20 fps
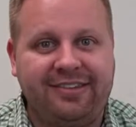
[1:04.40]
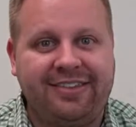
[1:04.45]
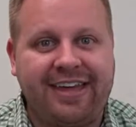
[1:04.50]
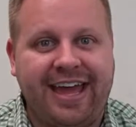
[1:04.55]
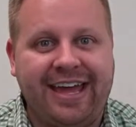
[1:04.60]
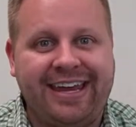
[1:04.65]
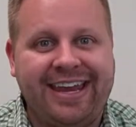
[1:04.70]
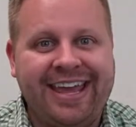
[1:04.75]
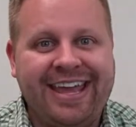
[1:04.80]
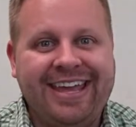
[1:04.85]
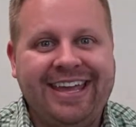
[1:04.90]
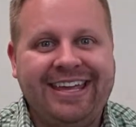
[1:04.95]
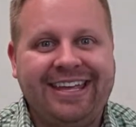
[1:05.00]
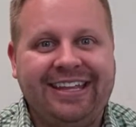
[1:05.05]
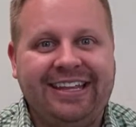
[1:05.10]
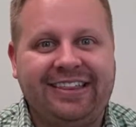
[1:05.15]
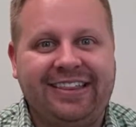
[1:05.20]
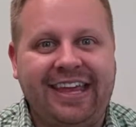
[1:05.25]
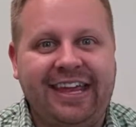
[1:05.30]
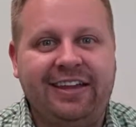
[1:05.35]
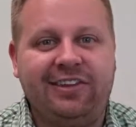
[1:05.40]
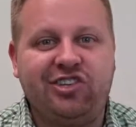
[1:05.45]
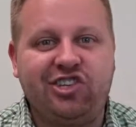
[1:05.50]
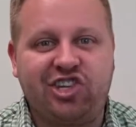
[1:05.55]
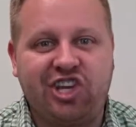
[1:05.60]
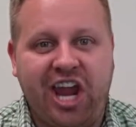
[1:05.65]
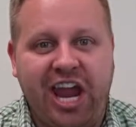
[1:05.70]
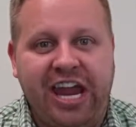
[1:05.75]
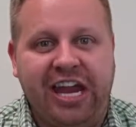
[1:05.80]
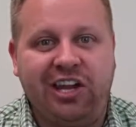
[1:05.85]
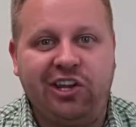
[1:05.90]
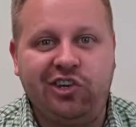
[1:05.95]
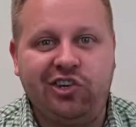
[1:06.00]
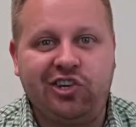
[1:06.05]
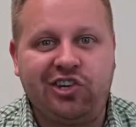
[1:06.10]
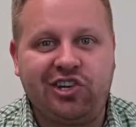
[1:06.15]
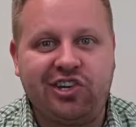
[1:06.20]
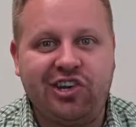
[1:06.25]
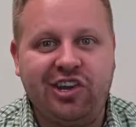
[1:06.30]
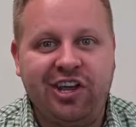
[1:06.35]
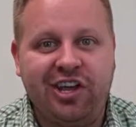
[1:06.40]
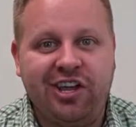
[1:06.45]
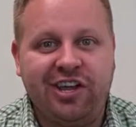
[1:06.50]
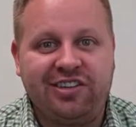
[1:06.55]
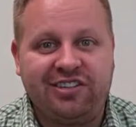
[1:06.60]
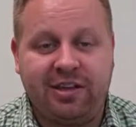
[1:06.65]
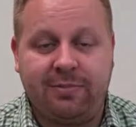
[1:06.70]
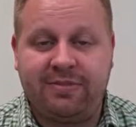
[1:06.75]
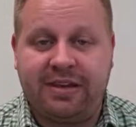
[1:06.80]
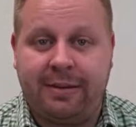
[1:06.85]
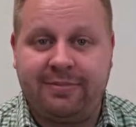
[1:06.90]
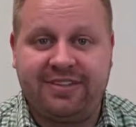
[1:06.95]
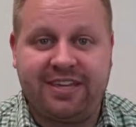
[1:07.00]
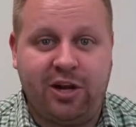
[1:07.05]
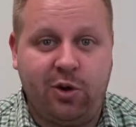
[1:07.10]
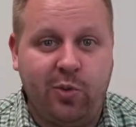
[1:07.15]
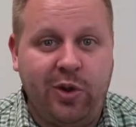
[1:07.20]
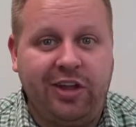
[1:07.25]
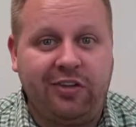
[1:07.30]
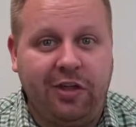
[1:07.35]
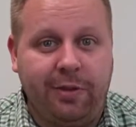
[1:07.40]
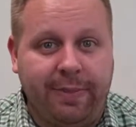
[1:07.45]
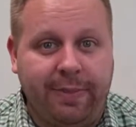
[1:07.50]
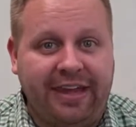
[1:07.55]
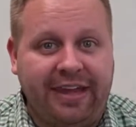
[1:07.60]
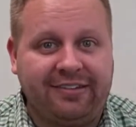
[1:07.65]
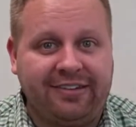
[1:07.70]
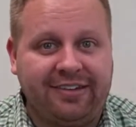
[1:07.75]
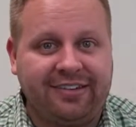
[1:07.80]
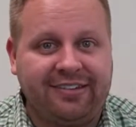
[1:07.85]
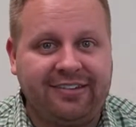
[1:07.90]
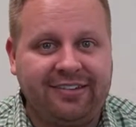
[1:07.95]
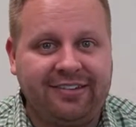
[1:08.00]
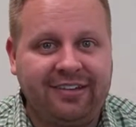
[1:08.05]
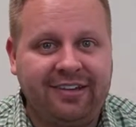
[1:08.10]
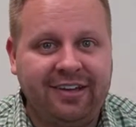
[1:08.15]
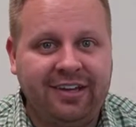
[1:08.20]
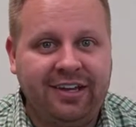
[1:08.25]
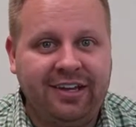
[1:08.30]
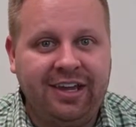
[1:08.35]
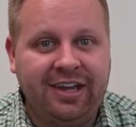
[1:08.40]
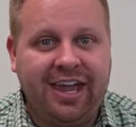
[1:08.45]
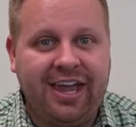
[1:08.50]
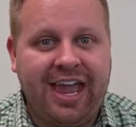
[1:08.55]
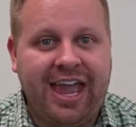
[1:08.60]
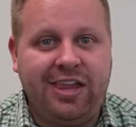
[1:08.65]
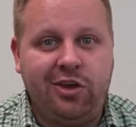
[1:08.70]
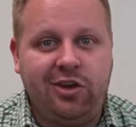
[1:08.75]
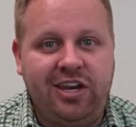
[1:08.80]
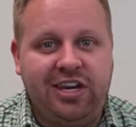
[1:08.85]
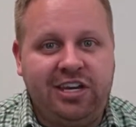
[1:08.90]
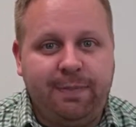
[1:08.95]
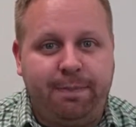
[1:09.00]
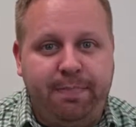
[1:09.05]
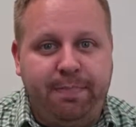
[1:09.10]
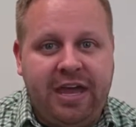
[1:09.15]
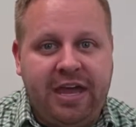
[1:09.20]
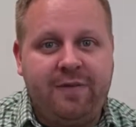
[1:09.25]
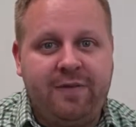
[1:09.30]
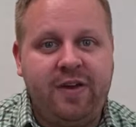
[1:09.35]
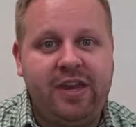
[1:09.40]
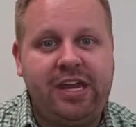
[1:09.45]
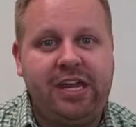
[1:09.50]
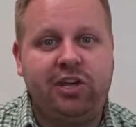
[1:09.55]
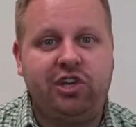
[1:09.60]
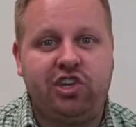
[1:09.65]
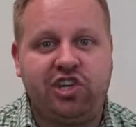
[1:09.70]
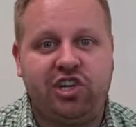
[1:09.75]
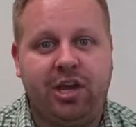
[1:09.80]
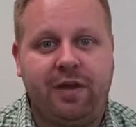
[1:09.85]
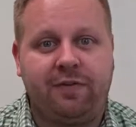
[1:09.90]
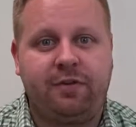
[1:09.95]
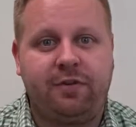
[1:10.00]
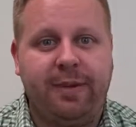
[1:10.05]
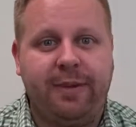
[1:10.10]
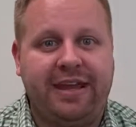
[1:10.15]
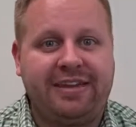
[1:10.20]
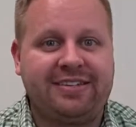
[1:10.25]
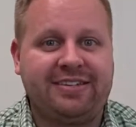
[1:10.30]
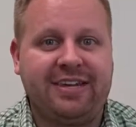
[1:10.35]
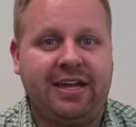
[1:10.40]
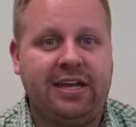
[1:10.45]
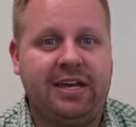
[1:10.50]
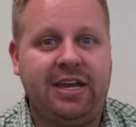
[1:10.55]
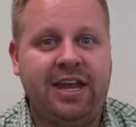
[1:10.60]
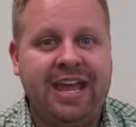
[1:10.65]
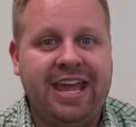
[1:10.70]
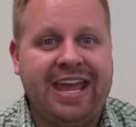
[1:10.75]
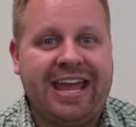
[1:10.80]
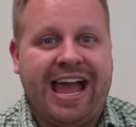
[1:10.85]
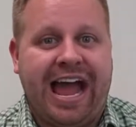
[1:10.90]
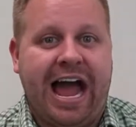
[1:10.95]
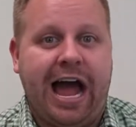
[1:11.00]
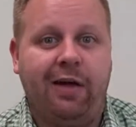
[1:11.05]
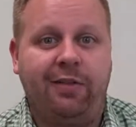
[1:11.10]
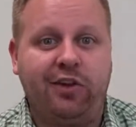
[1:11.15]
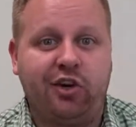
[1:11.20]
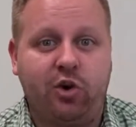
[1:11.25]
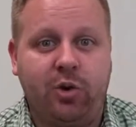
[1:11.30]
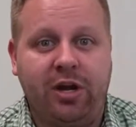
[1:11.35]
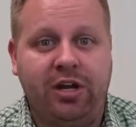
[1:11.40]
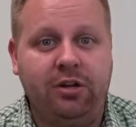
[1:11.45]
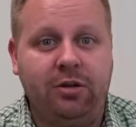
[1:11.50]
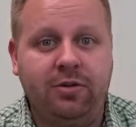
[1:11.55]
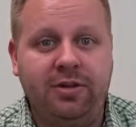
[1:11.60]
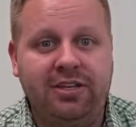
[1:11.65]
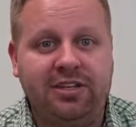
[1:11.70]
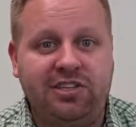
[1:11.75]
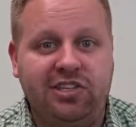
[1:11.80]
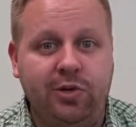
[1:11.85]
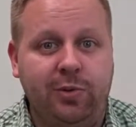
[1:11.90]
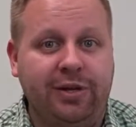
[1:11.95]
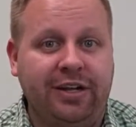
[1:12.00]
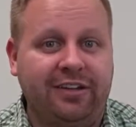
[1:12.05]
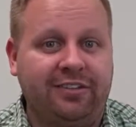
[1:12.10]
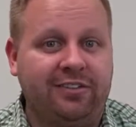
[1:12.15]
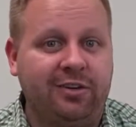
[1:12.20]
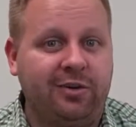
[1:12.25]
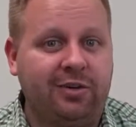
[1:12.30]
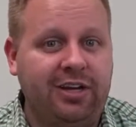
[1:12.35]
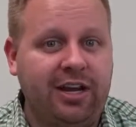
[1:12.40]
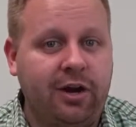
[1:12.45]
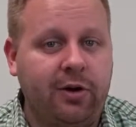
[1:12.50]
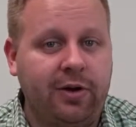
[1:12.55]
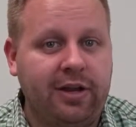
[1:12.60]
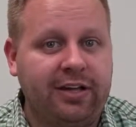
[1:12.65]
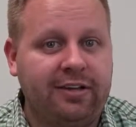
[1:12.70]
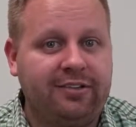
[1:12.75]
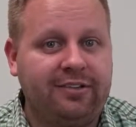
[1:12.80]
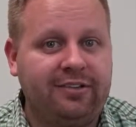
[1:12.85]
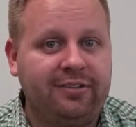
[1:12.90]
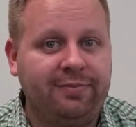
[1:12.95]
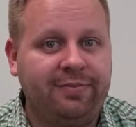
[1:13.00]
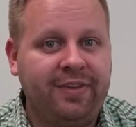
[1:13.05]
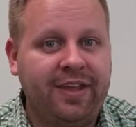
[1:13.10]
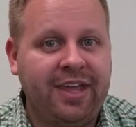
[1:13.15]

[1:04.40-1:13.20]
is that things change sometimes on a weekly basis. And you need to pivot and shift based on how the credit union is doing in certain areas.